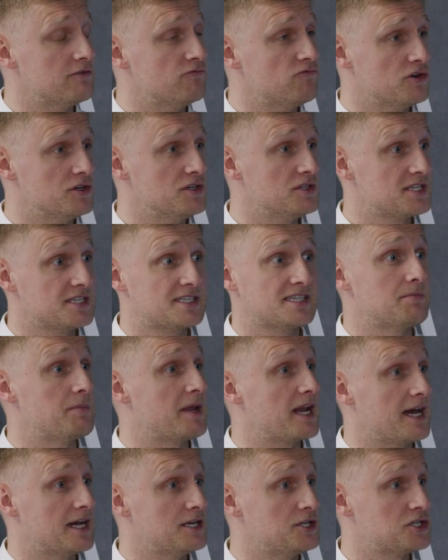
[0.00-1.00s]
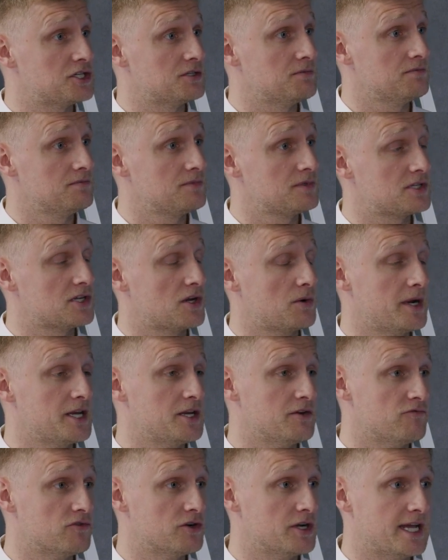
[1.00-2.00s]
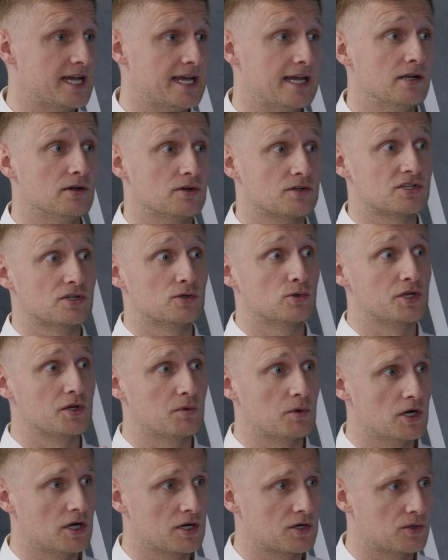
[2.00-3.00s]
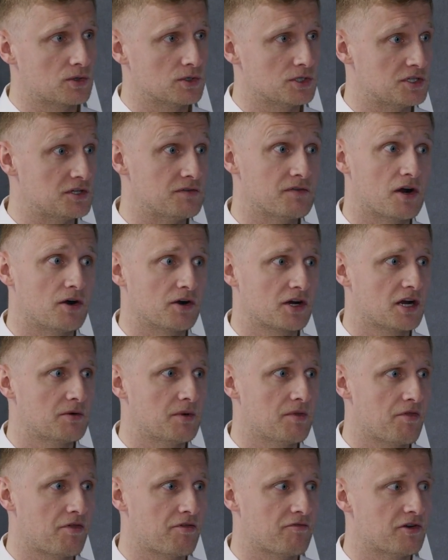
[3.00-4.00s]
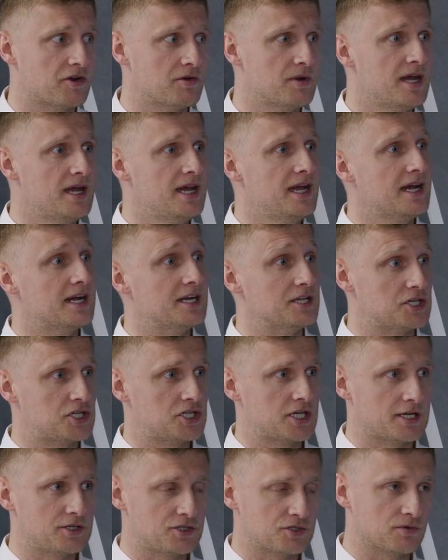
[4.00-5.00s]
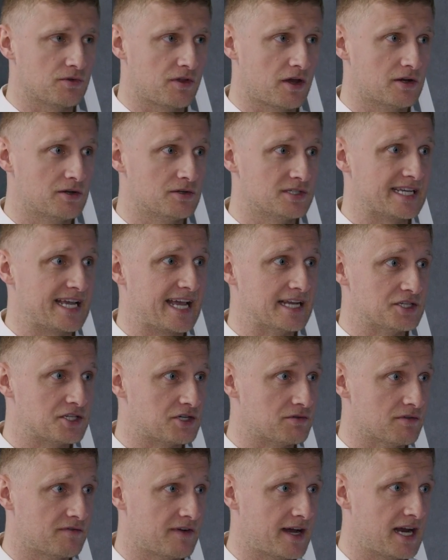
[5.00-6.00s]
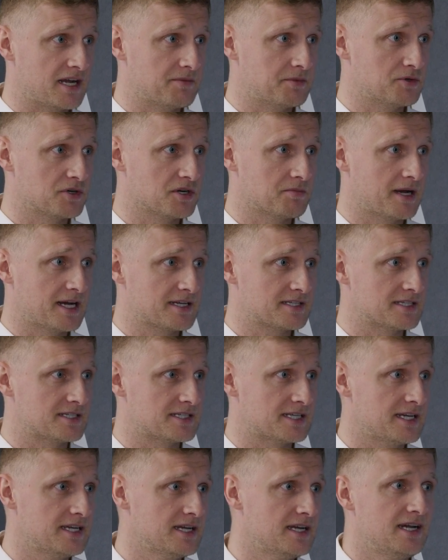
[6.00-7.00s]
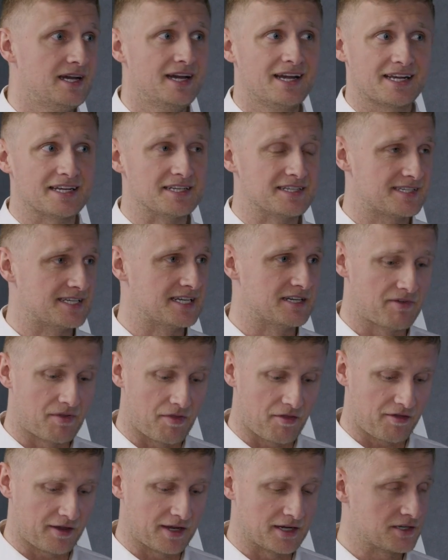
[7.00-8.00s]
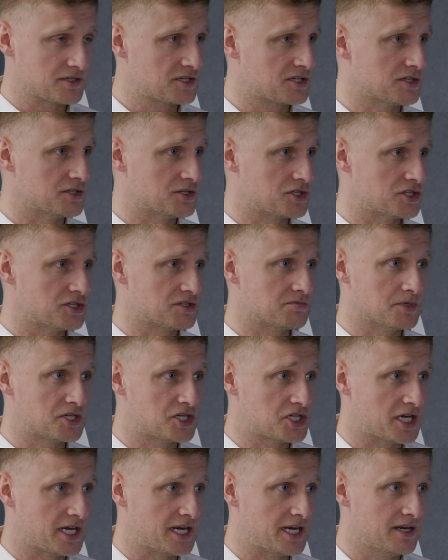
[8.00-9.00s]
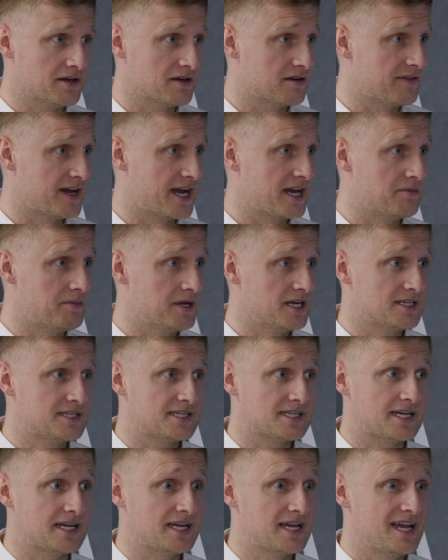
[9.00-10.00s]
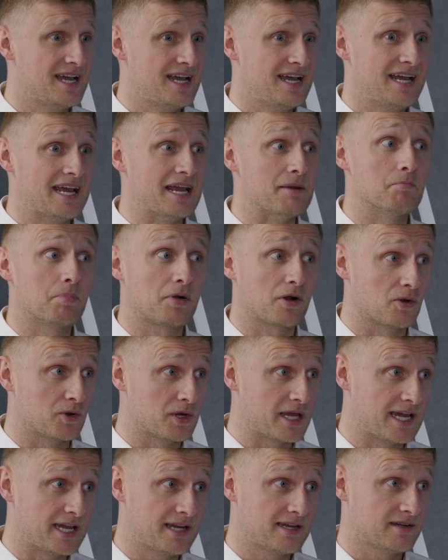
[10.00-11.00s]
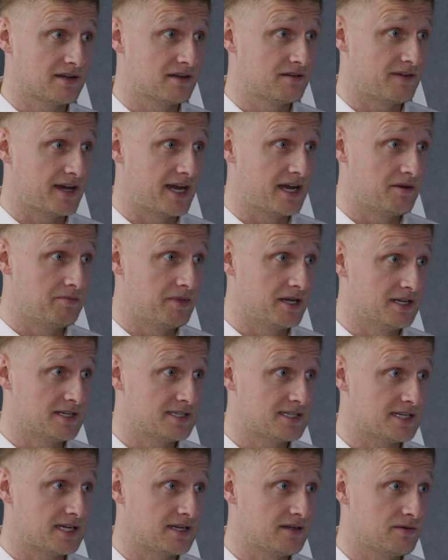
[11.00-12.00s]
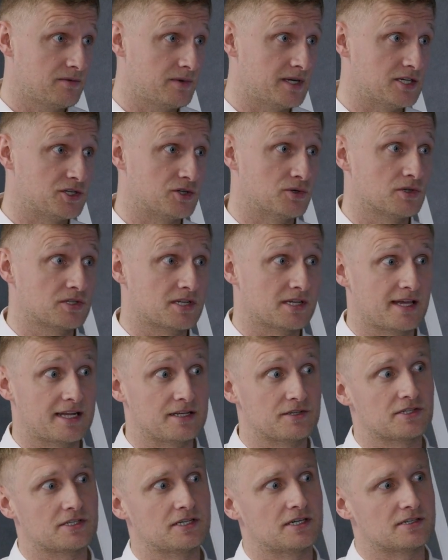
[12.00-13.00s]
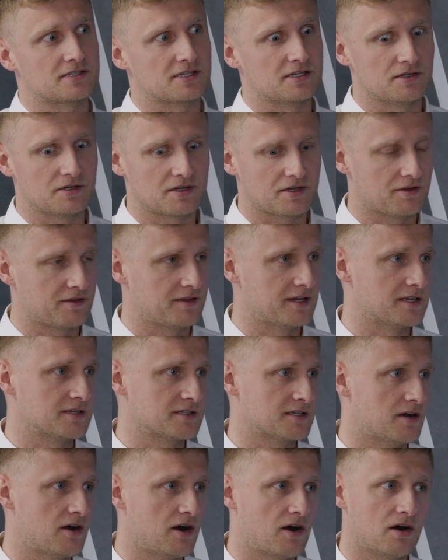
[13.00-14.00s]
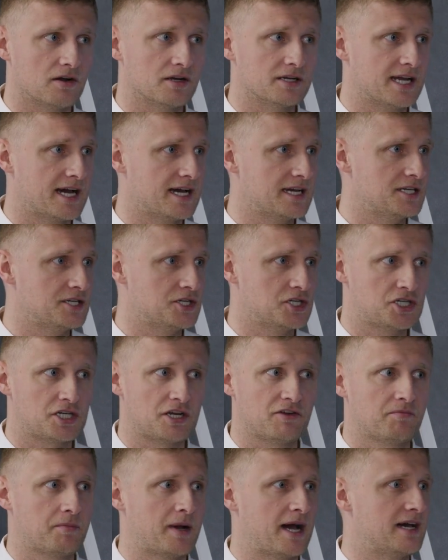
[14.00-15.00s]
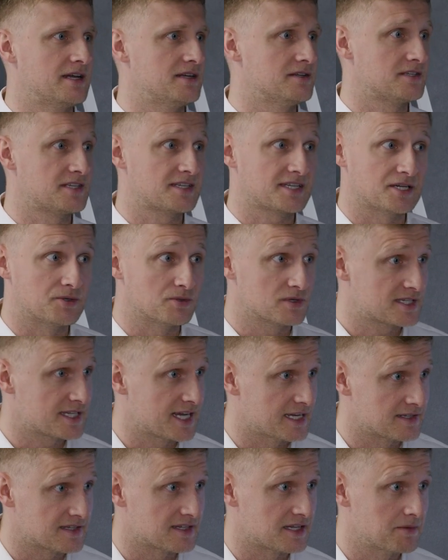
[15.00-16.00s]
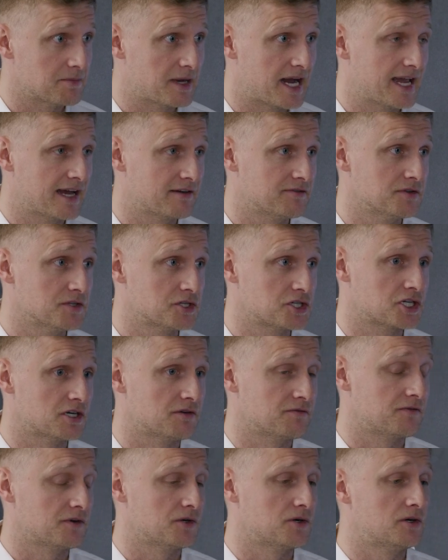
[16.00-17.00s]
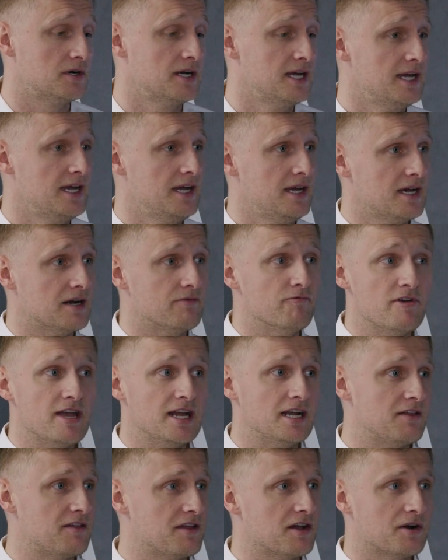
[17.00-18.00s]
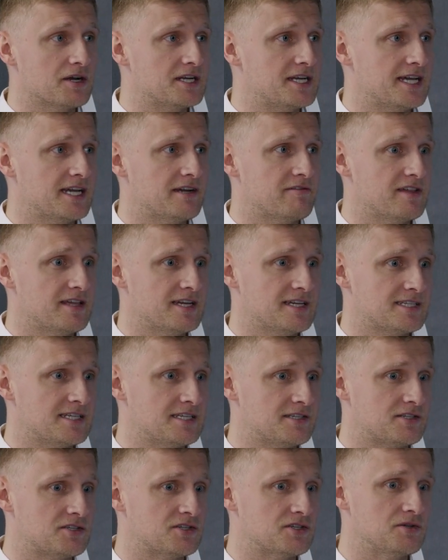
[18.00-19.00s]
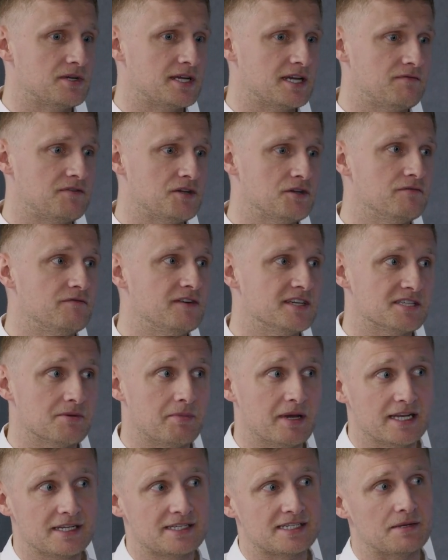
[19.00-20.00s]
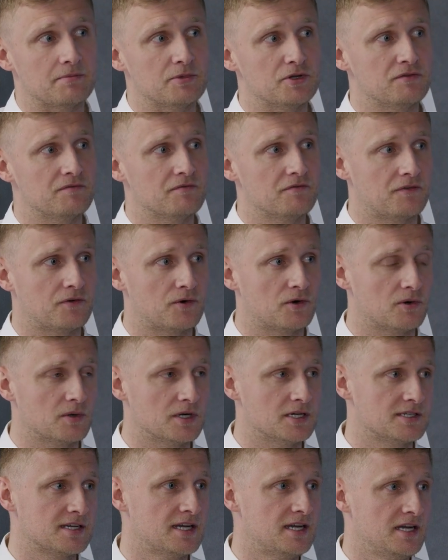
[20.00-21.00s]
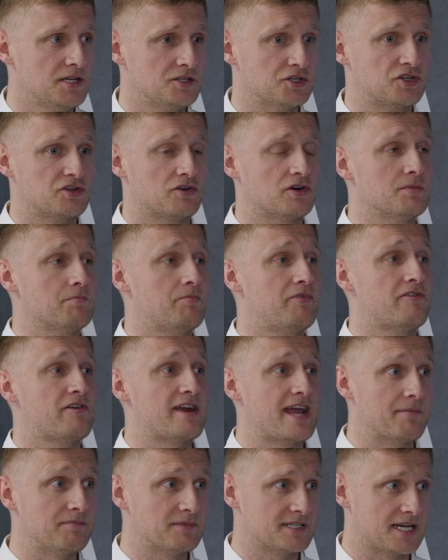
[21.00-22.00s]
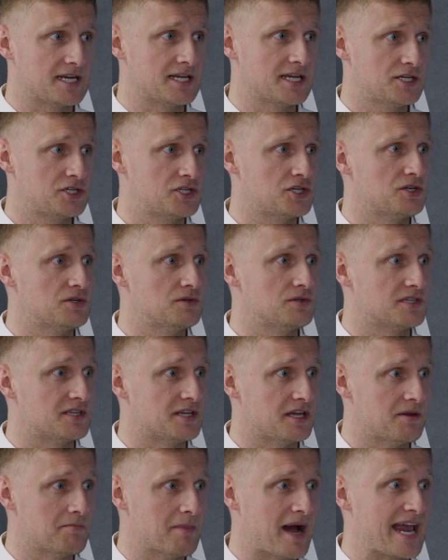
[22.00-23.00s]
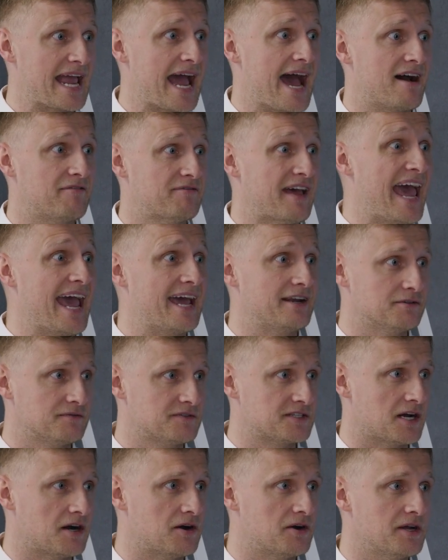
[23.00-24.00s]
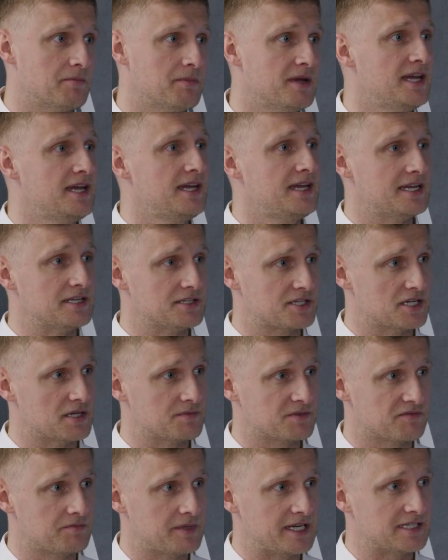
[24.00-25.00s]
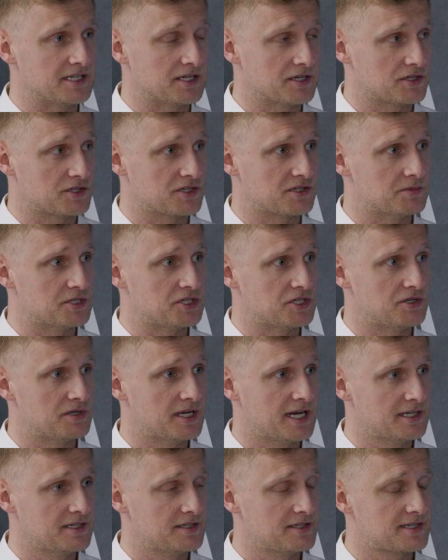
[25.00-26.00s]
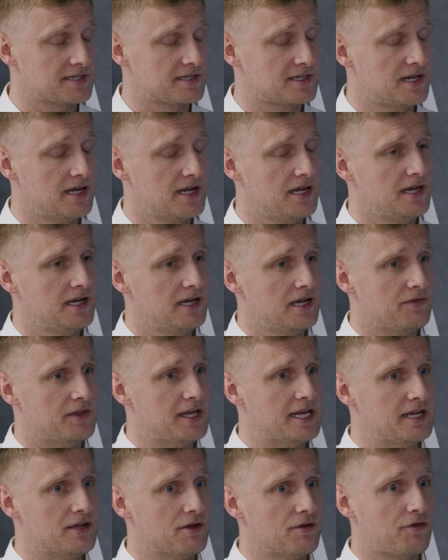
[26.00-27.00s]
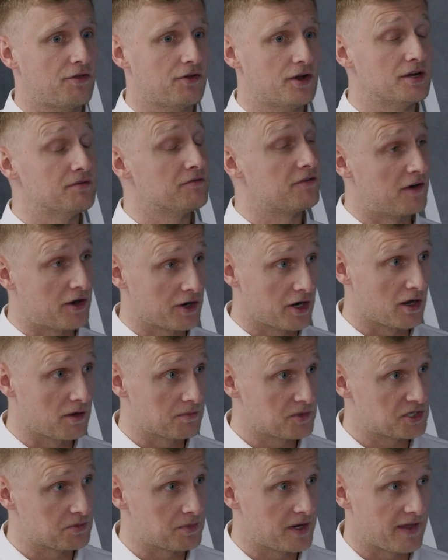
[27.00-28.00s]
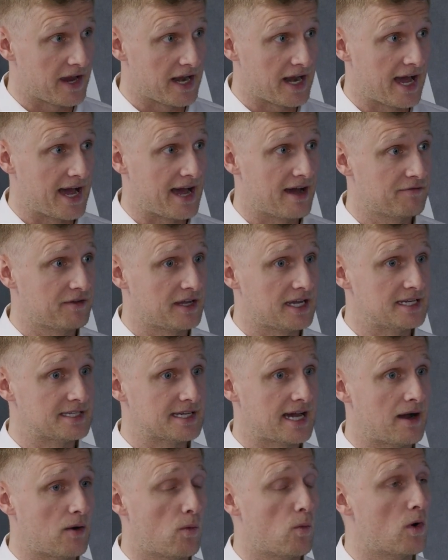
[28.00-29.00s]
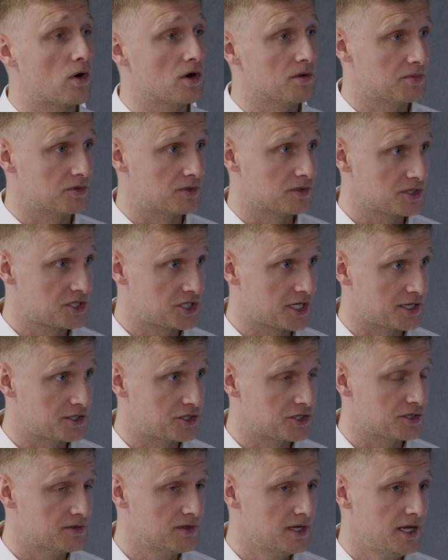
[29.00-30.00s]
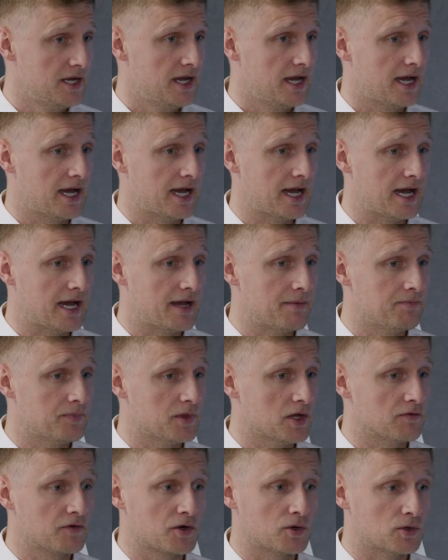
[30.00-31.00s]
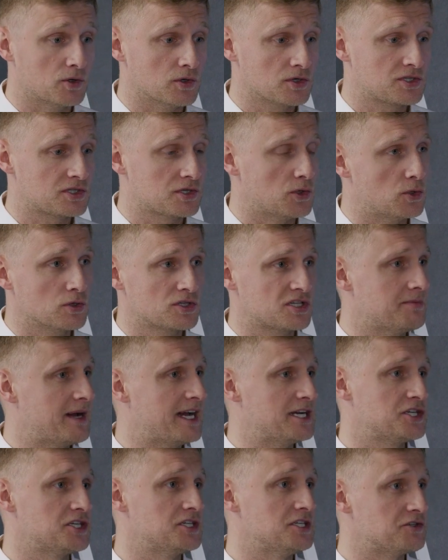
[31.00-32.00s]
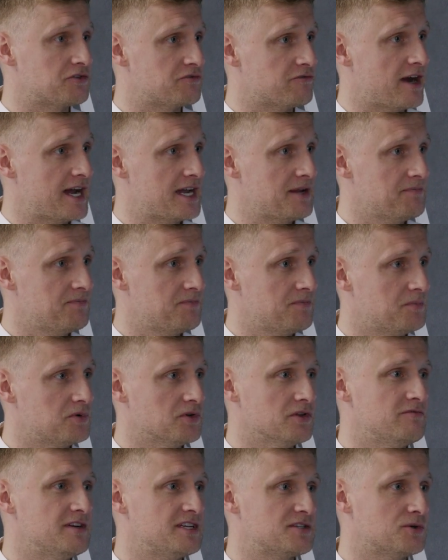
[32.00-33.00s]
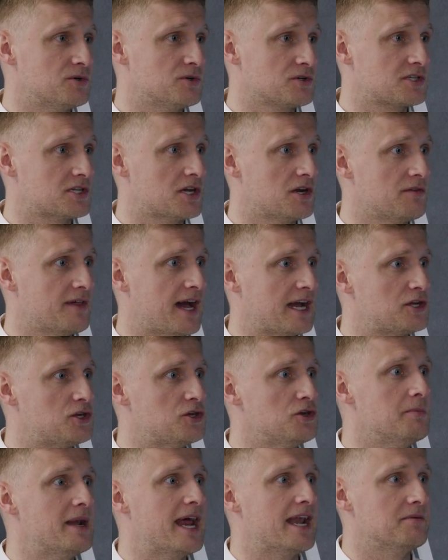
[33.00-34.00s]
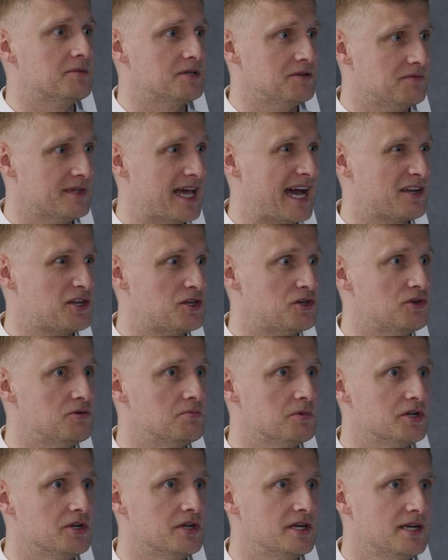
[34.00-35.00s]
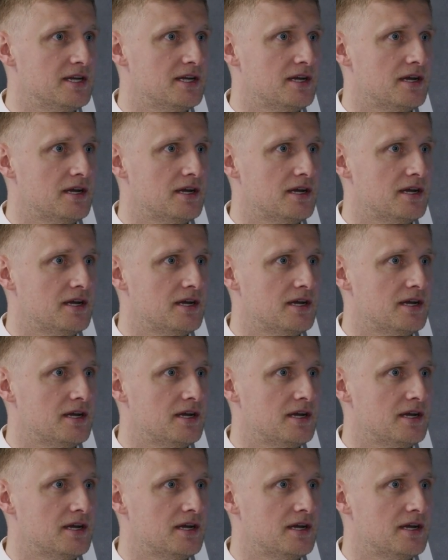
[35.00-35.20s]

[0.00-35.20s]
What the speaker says: it runs a simulation. So when you run it, it looks at all your work orders you've got going through, and it schedules those against your available capacity, considering things such as machine availability, employee availability, which also then starts to look at things like holidays, shift patterns, skill sets that you may have on the shop floor. And really the idea of this is to give you visibility moving forward to try and preempt any issues that you may have ahead of time in terms of meeting customer due dates. The third and final option we then have is our whiteboard schedule. Of course, automation is great, but there is also that human element, that human